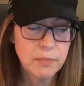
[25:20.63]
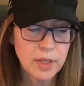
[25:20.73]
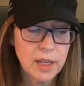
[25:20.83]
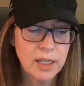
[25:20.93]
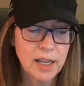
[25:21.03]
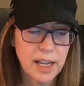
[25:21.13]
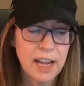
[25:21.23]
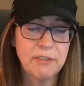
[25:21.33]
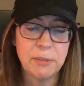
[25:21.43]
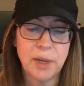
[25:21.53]
And I
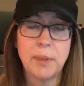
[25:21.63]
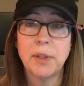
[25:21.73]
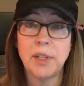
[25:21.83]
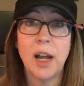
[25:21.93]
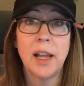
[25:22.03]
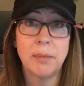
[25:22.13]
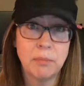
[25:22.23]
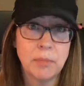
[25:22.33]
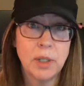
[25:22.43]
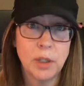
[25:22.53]
have from time to
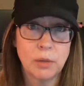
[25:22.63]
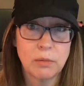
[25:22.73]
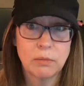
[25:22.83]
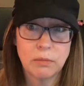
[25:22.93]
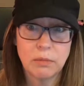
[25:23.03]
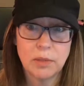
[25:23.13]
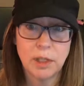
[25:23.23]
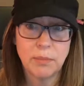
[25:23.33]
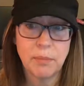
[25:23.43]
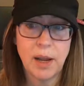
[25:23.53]
time,
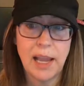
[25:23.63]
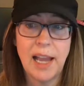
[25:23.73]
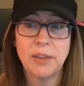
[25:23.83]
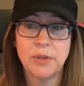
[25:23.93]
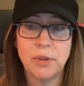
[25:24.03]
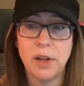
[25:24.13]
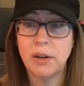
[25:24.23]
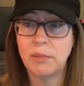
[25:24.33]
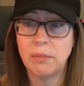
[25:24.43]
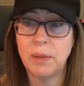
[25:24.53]
done my ads through there,
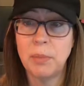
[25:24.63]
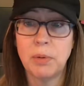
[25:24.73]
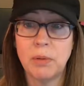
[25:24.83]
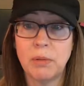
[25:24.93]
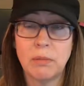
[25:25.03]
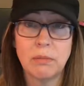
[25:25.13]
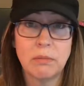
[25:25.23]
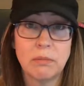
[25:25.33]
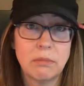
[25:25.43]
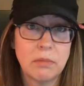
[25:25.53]
and people,
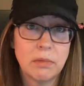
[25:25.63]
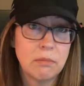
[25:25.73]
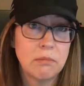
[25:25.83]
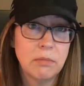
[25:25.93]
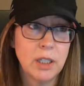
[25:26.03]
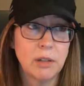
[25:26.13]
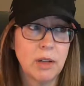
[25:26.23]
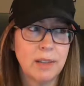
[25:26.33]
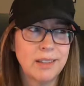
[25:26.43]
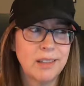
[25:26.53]

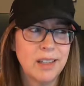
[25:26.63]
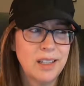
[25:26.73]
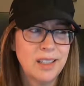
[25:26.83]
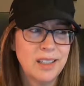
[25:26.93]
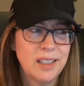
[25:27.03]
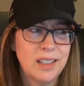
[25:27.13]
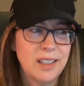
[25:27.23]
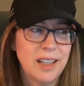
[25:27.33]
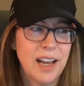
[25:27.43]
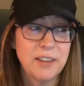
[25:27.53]
I could,
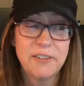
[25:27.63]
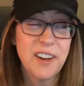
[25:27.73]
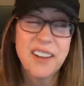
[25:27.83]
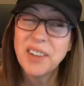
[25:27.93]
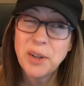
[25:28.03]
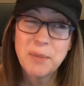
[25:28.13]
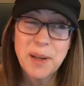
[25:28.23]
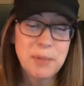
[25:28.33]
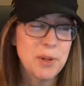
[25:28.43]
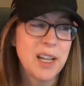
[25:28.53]
out of 500
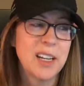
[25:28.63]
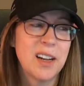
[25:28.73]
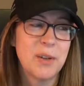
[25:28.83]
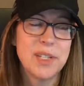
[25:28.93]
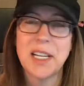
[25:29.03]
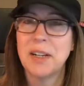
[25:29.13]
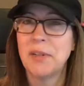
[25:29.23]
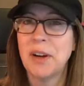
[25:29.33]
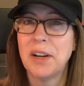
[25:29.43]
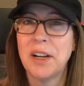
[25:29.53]
people, I can always get
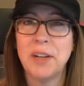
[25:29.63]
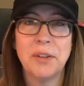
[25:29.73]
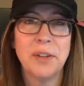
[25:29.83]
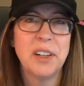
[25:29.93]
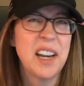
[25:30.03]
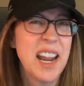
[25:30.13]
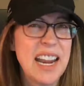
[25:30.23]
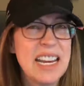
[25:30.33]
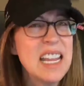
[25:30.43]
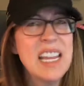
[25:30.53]
around
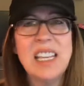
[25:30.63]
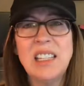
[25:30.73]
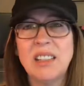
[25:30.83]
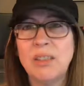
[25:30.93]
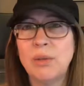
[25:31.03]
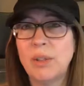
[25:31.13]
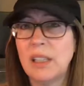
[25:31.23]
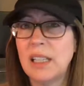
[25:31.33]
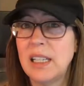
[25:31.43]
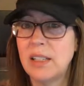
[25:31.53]
180 to at
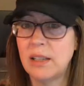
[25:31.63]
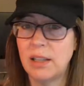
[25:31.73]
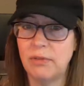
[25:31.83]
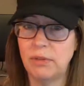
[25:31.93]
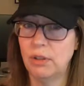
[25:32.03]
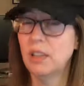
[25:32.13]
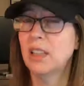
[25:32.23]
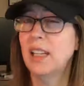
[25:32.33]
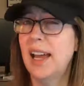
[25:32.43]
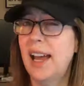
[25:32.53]
least have looked at
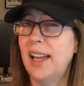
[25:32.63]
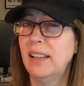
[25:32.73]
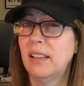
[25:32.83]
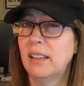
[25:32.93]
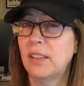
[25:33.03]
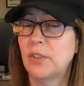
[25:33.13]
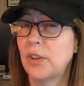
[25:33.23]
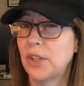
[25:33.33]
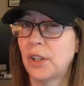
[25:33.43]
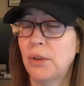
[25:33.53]
the ad, as far
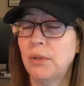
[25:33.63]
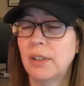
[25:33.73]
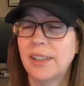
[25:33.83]
as I know.